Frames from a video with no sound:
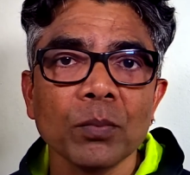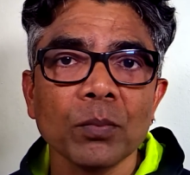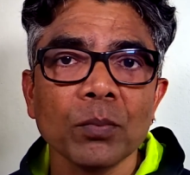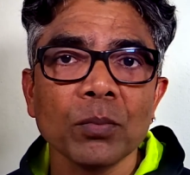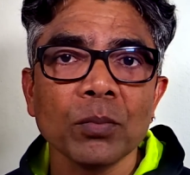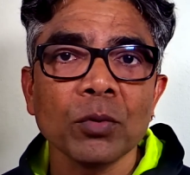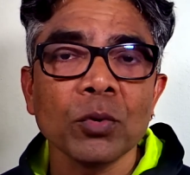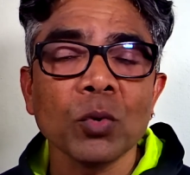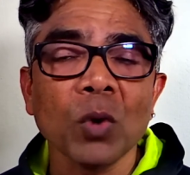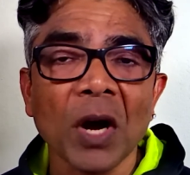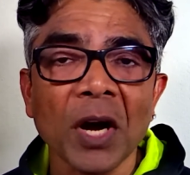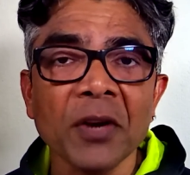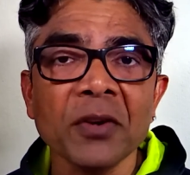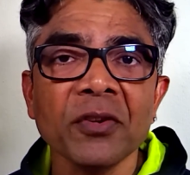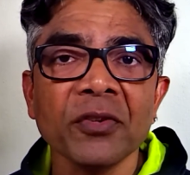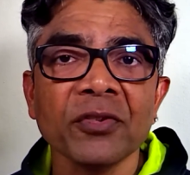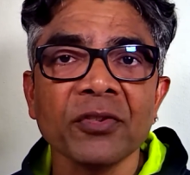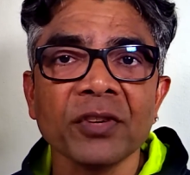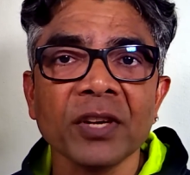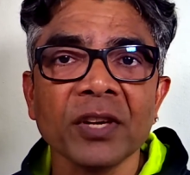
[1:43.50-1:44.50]
to
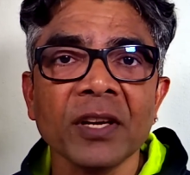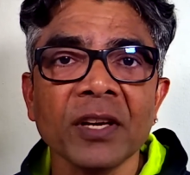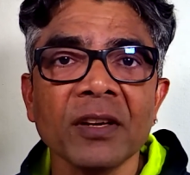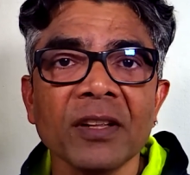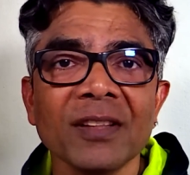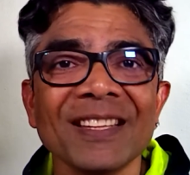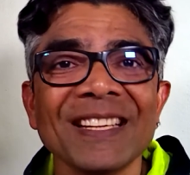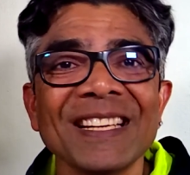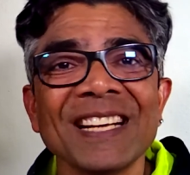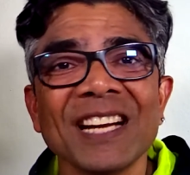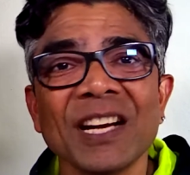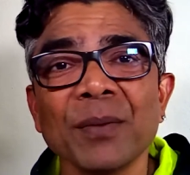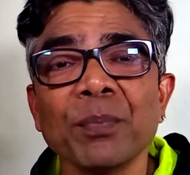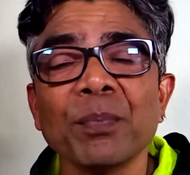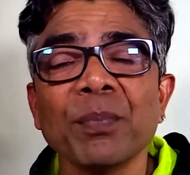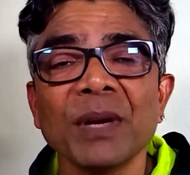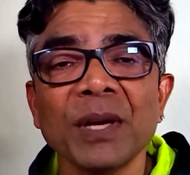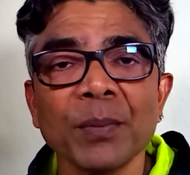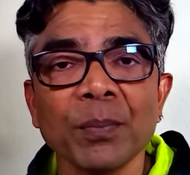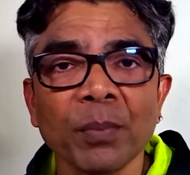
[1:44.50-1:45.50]
understand the
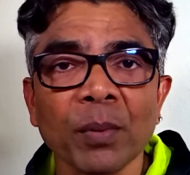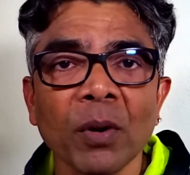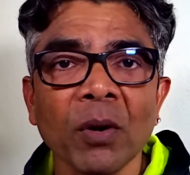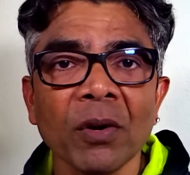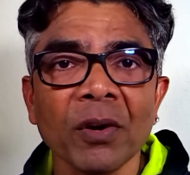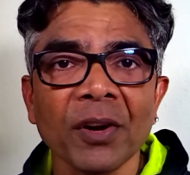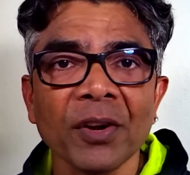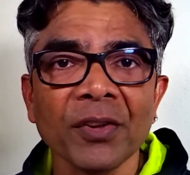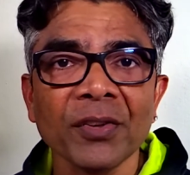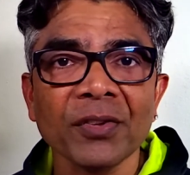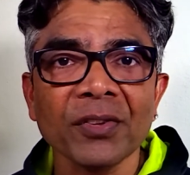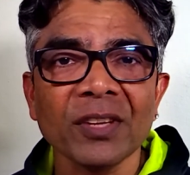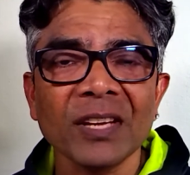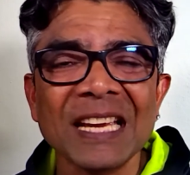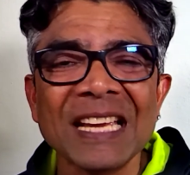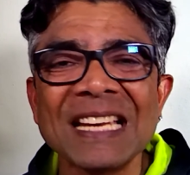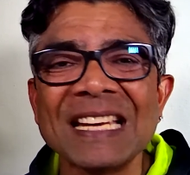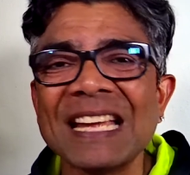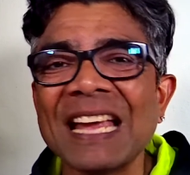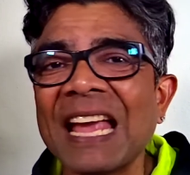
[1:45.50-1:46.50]
company progress
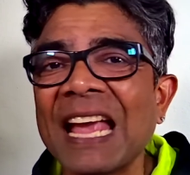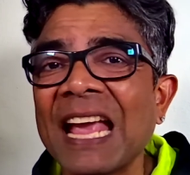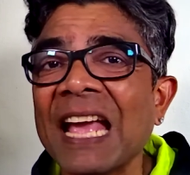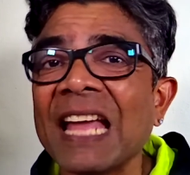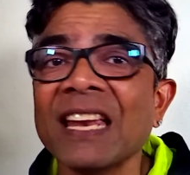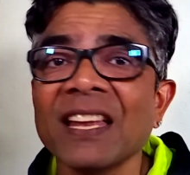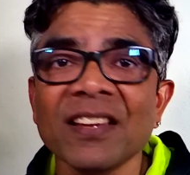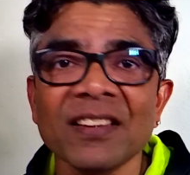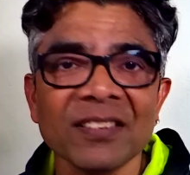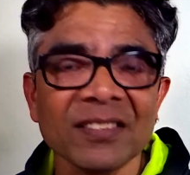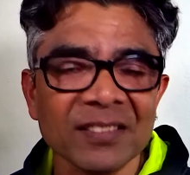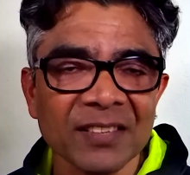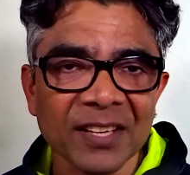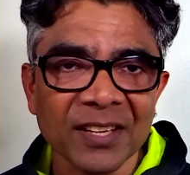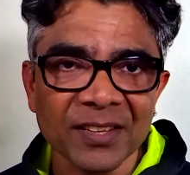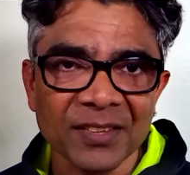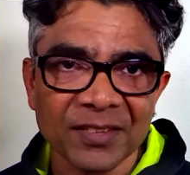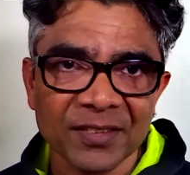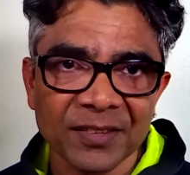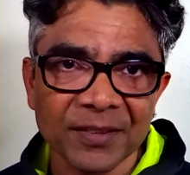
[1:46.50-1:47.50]
in any
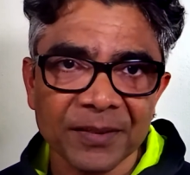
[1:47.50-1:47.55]
stage.